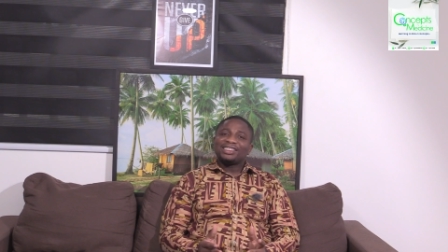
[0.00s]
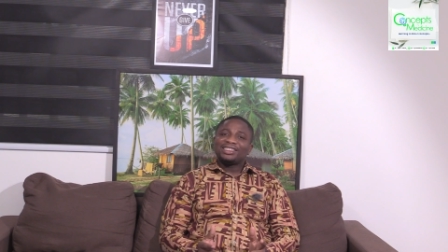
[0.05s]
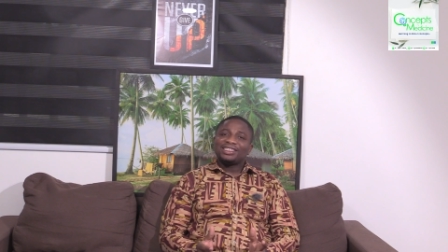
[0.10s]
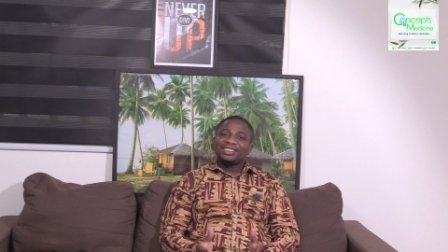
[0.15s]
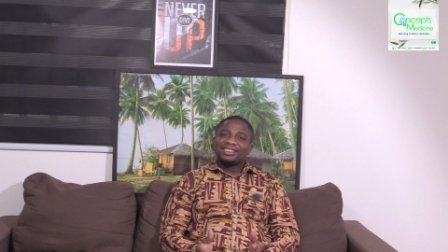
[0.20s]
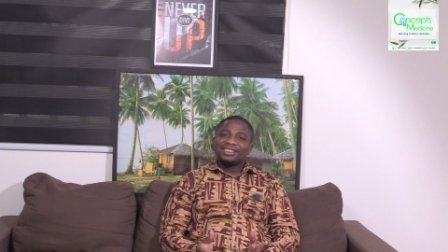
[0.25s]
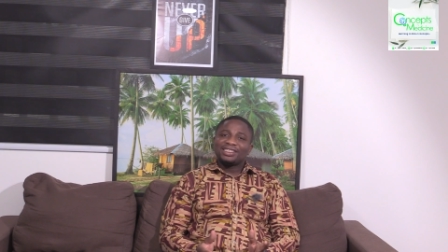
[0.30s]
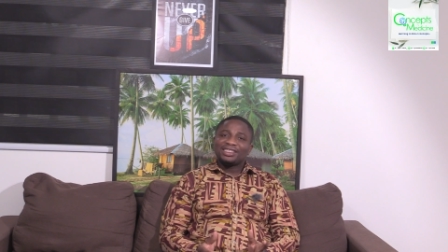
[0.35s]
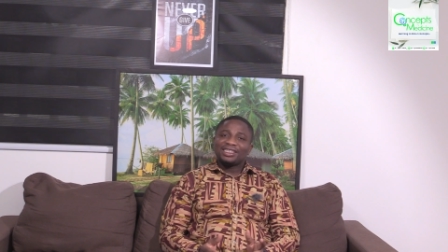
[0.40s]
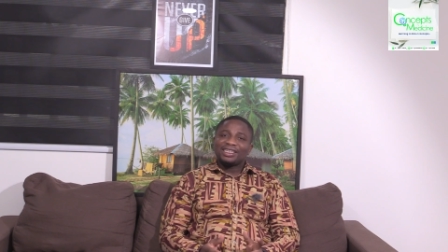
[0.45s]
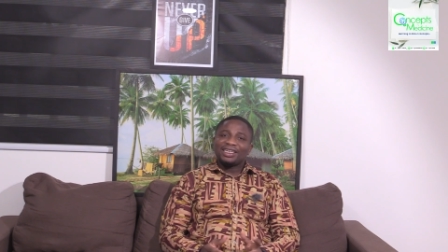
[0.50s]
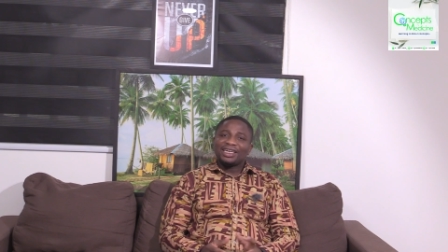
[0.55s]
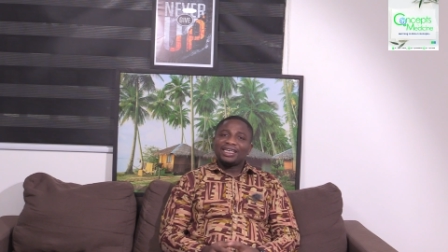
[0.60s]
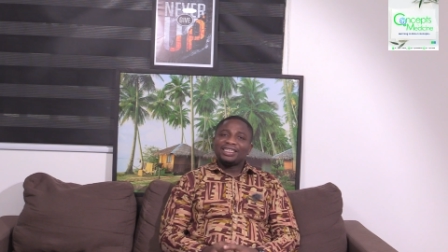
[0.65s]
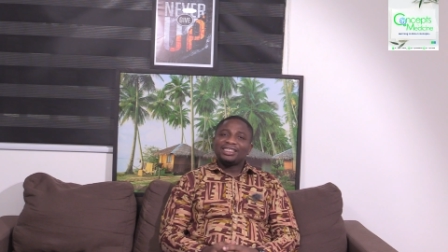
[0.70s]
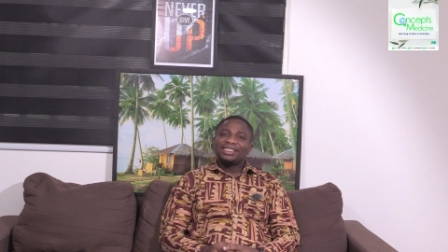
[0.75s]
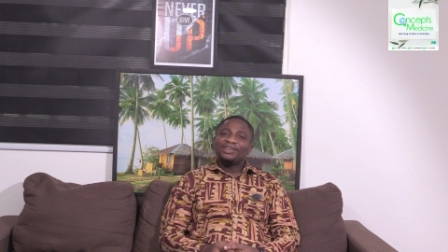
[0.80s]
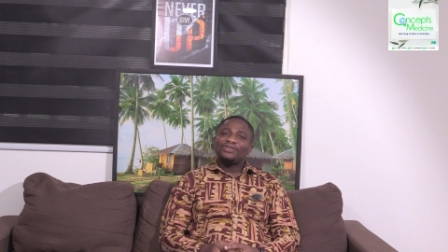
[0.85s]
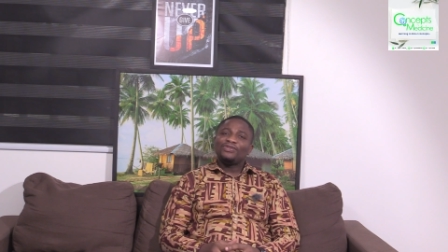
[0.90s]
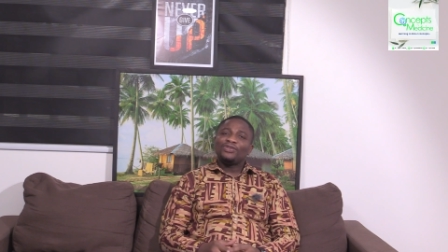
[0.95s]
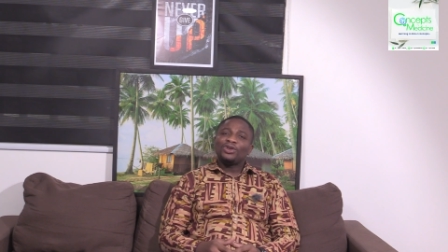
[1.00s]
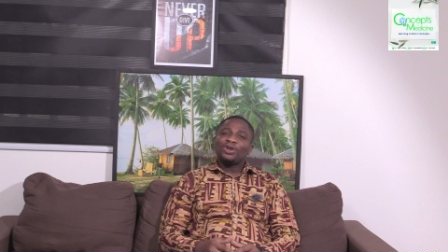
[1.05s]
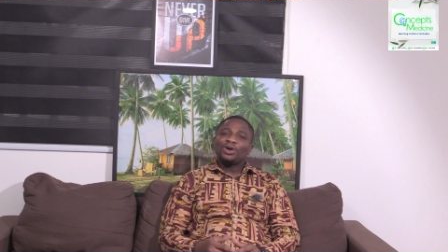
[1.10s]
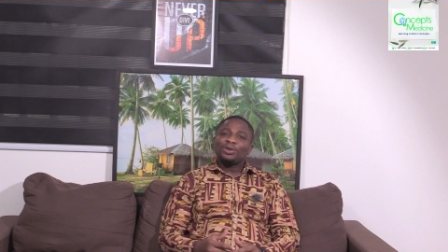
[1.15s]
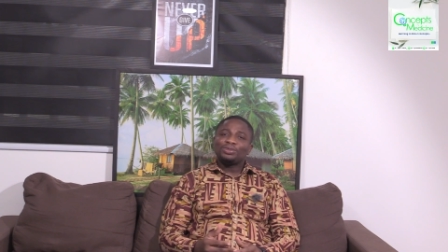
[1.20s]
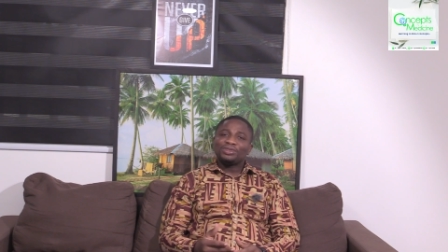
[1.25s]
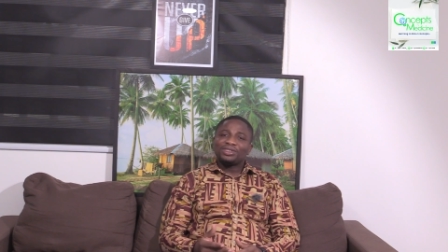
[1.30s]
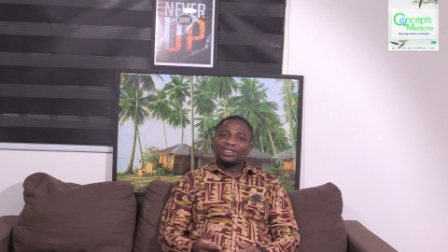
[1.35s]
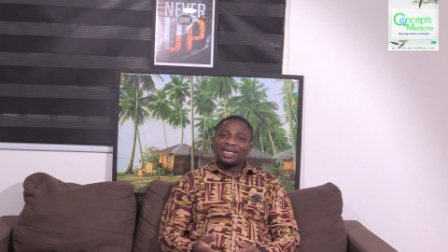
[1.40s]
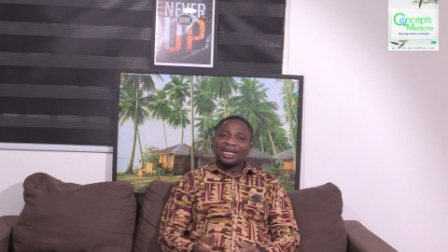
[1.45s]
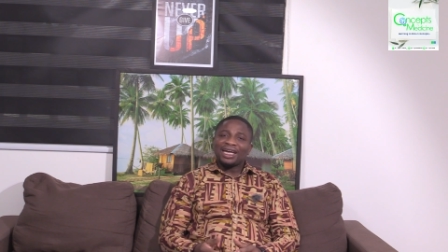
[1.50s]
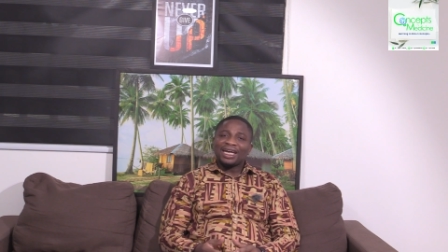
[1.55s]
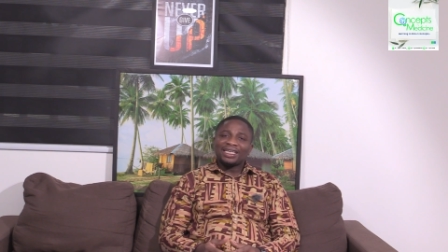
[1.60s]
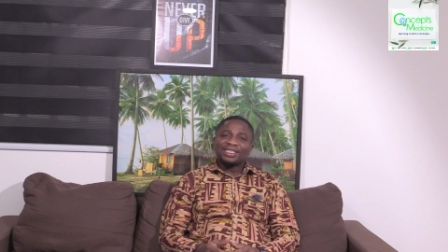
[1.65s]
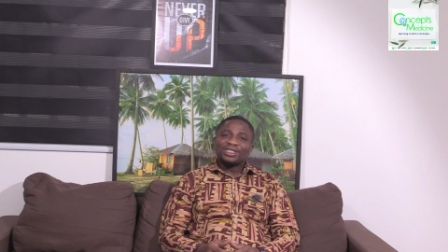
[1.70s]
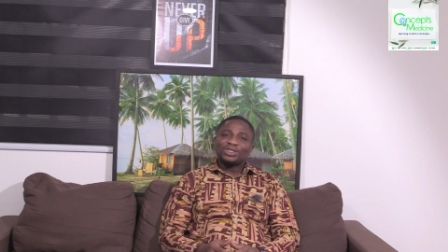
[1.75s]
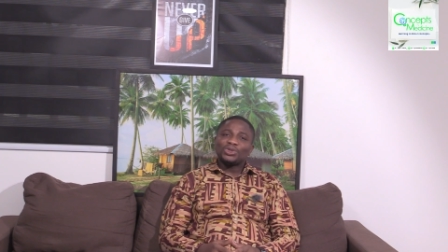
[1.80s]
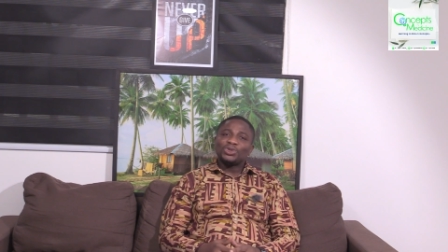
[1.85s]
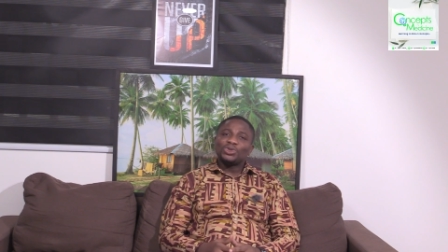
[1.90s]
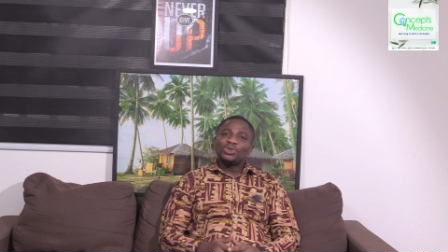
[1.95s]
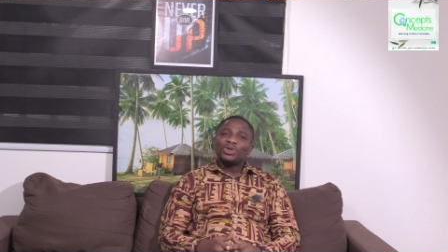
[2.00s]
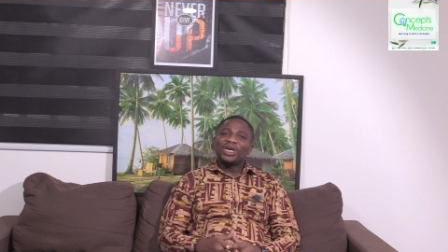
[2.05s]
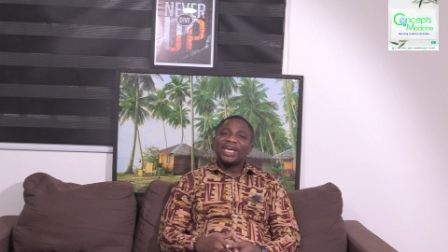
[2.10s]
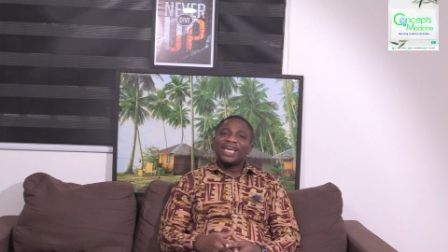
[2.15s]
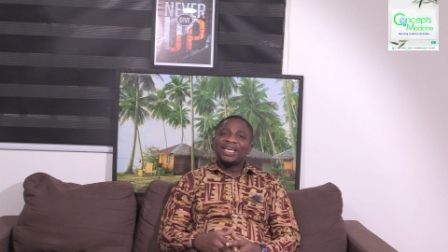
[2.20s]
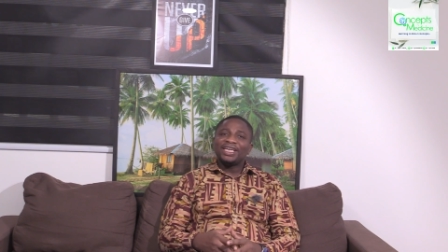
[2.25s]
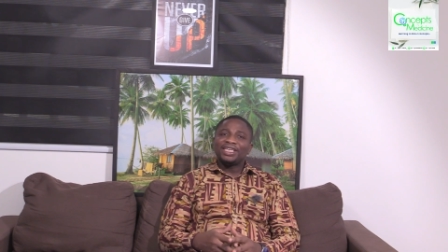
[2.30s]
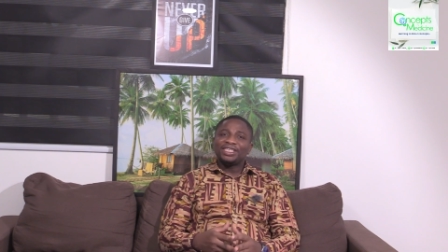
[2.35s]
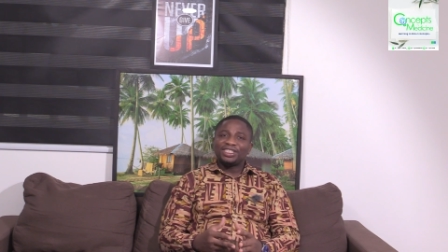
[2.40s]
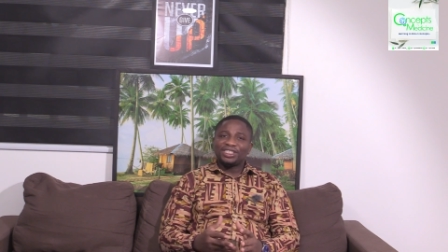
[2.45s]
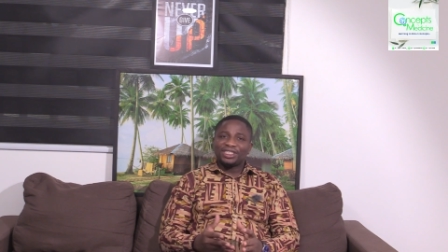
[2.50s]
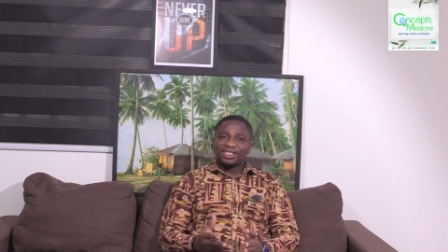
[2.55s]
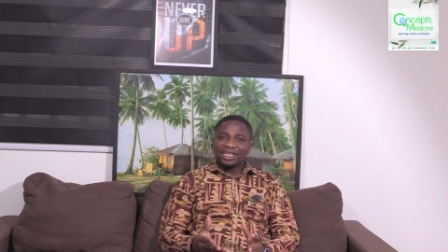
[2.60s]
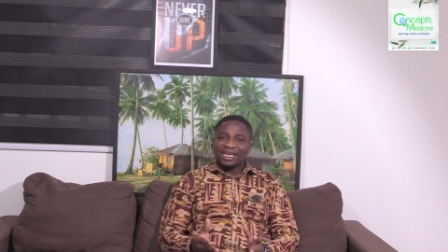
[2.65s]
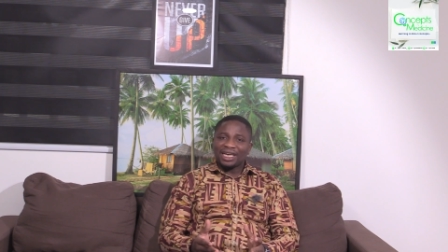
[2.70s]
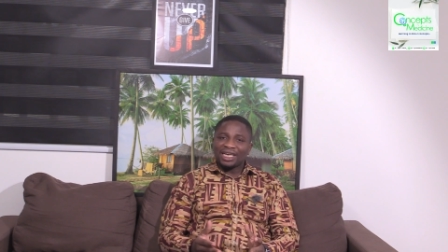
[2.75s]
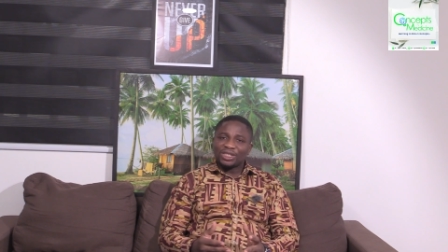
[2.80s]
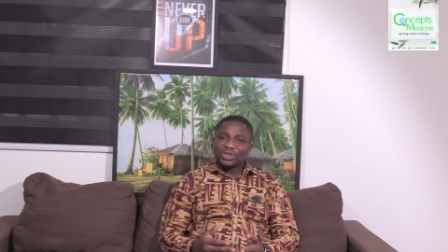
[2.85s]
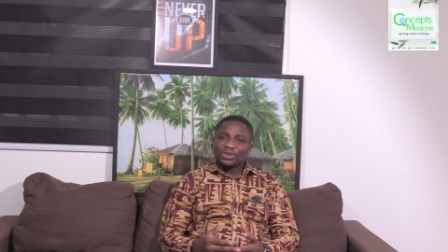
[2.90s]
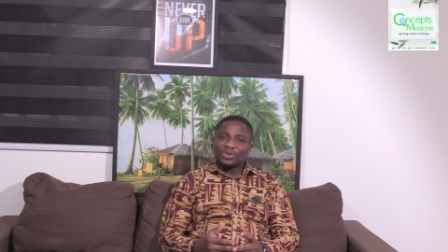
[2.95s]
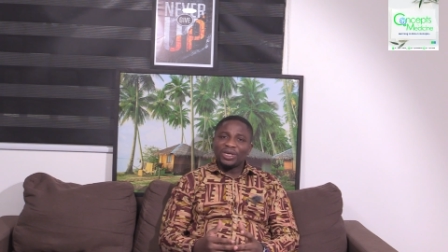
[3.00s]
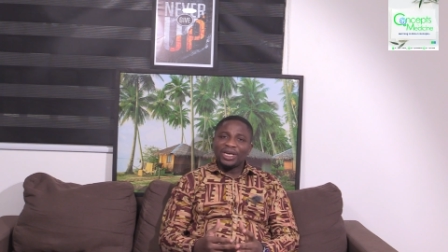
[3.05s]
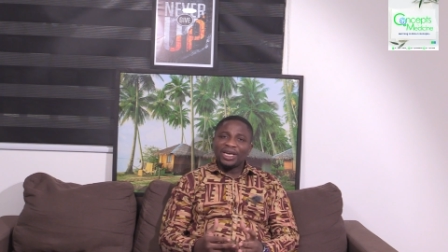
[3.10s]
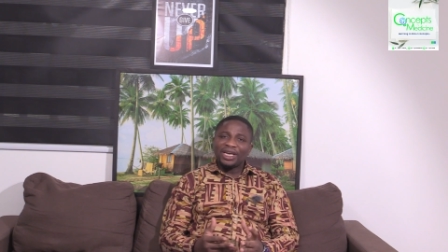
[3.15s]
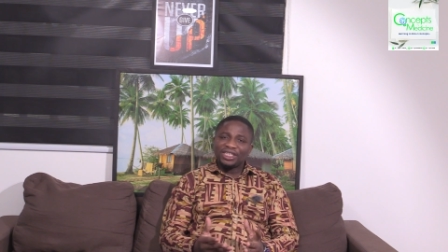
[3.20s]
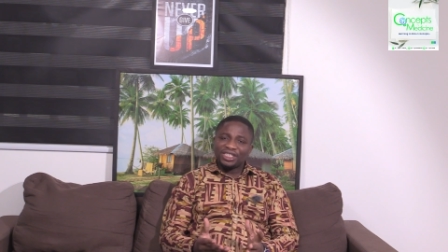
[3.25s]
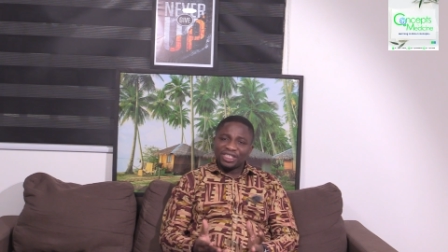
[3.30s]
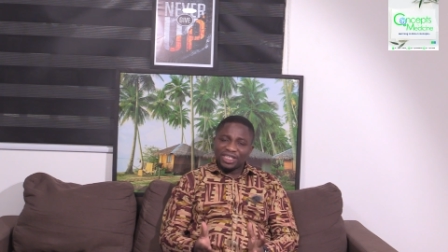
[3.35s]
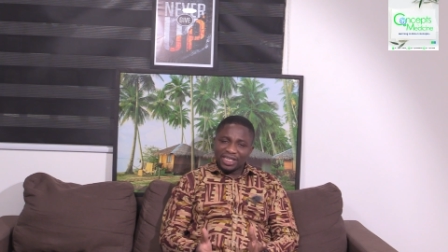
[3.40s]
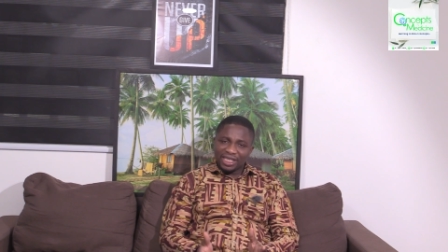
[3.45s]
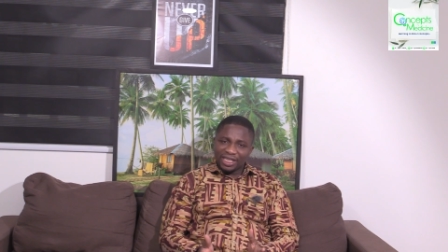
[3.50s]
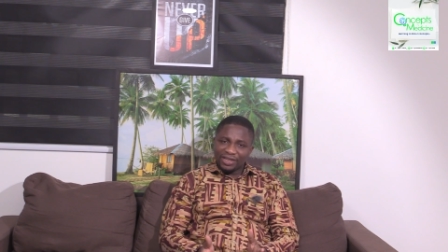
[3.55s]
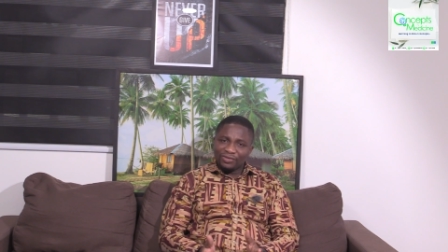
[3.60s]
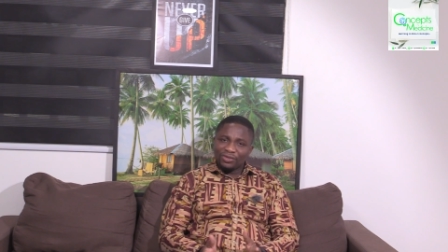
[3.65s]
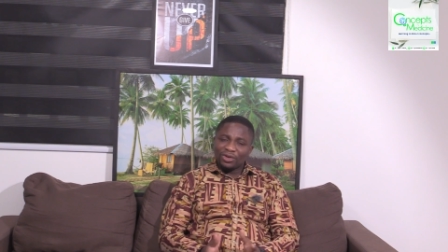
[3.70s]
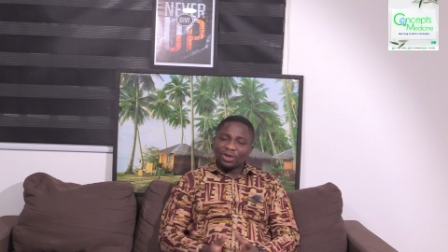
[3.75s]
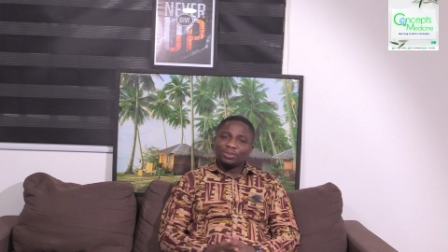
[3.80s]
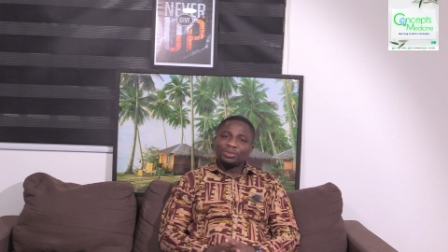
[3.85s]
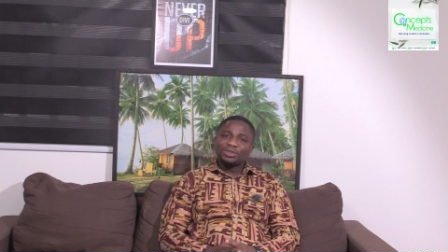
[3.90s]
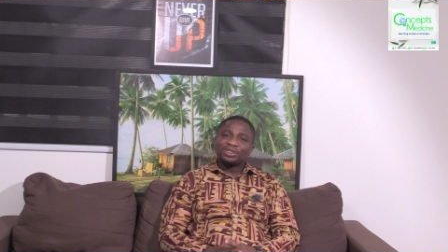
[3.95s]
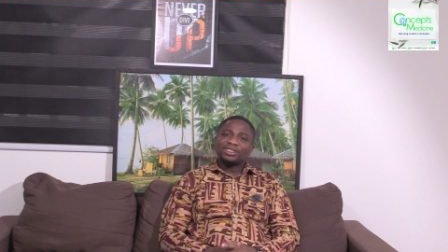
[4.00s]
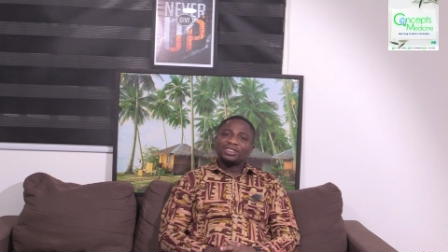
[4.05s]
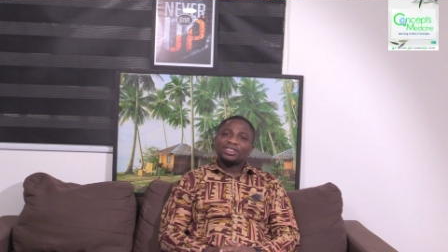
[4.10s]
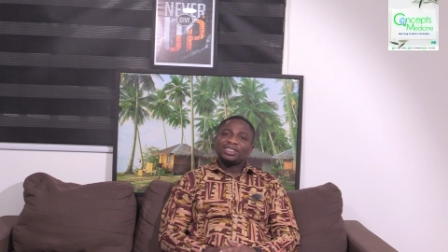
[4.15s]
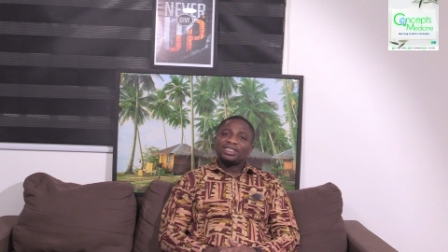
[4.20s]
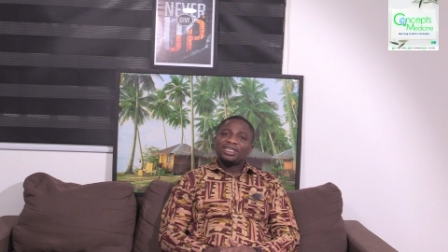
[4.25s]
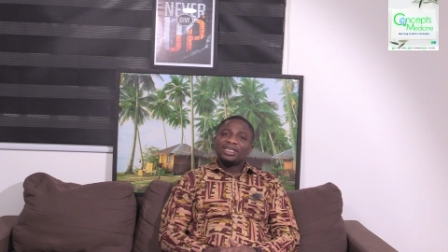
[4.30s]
that, it develops as you age. As you age, it develops.